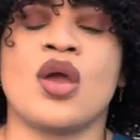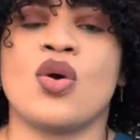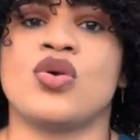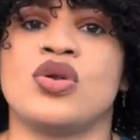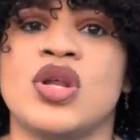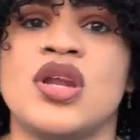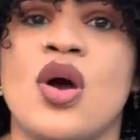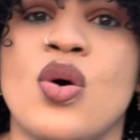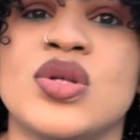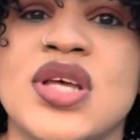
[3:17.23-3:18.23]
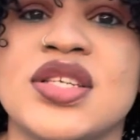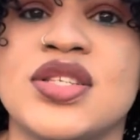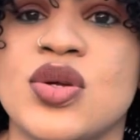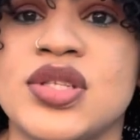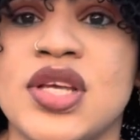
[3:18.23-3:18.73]
when you did out and
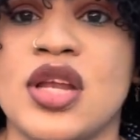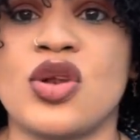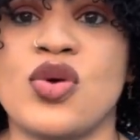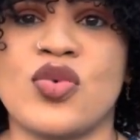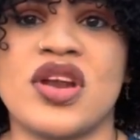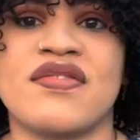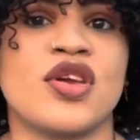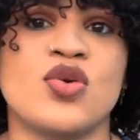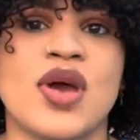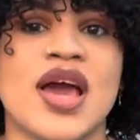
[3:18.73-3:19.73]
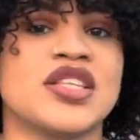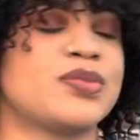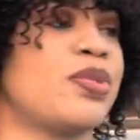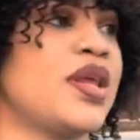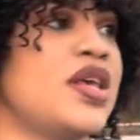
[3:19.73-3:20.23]
stunting, doing whatever you guys
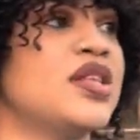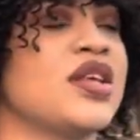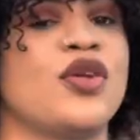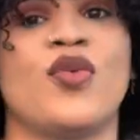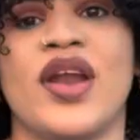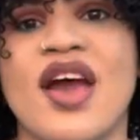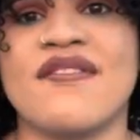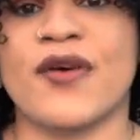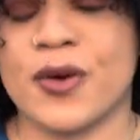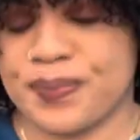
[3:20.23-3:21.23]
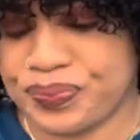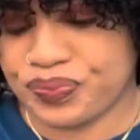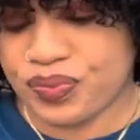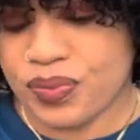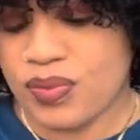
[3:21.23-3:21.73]
please and whatever.
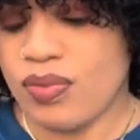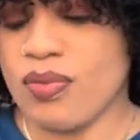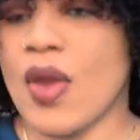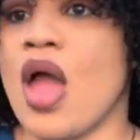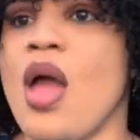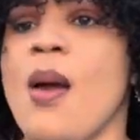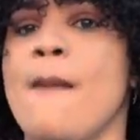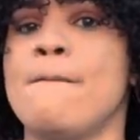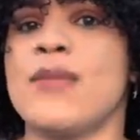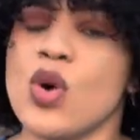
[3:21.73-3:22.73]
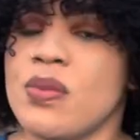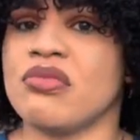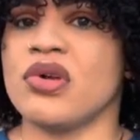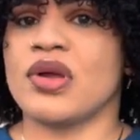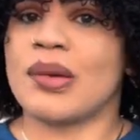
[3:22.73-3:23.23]

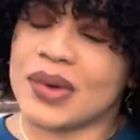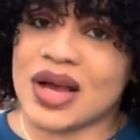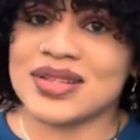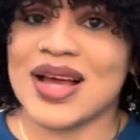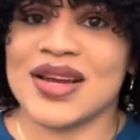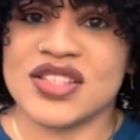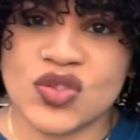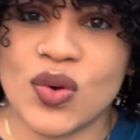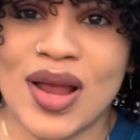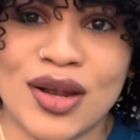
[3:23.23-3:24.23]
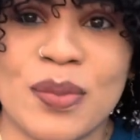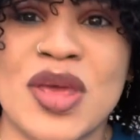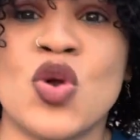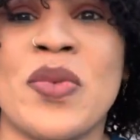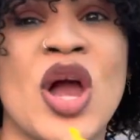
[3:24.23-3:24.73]
Boom. I'm not gonna talk this too long. You
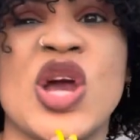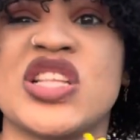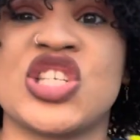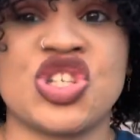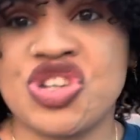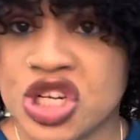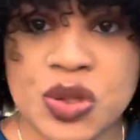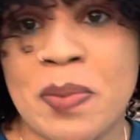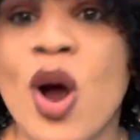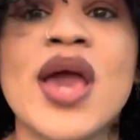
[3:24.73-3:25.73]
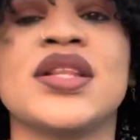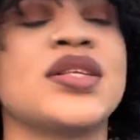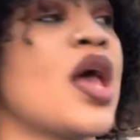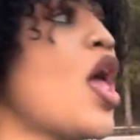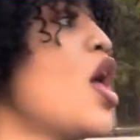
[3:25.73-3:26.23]
know, I'm gonna get straight to the point.
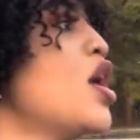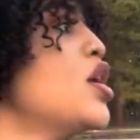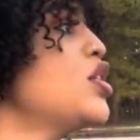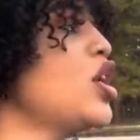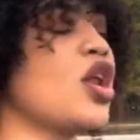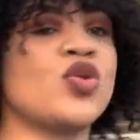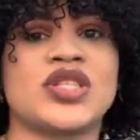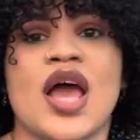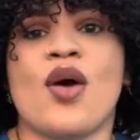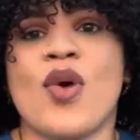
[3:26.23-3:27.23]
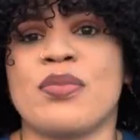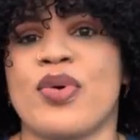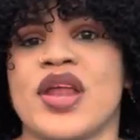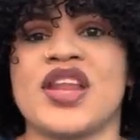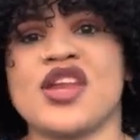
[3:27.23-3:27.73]
See, you know, say at one
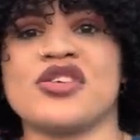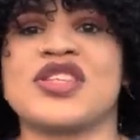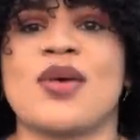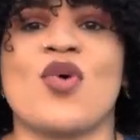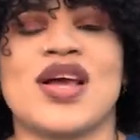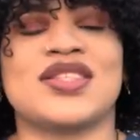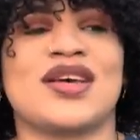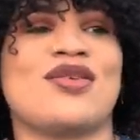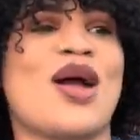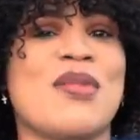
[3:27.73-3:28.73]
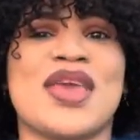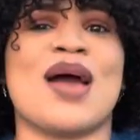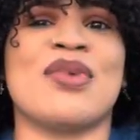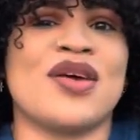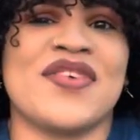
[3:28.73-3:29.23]
point, then you're saying one second long. Come
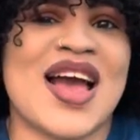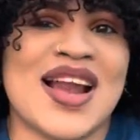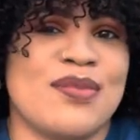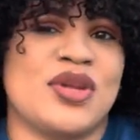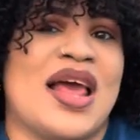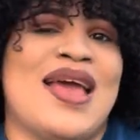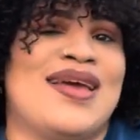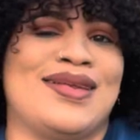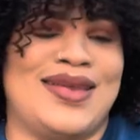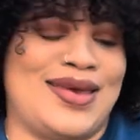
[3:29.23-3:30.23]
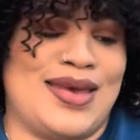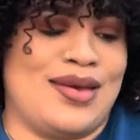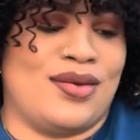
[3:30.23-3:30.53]
here, but if you call him Dicky,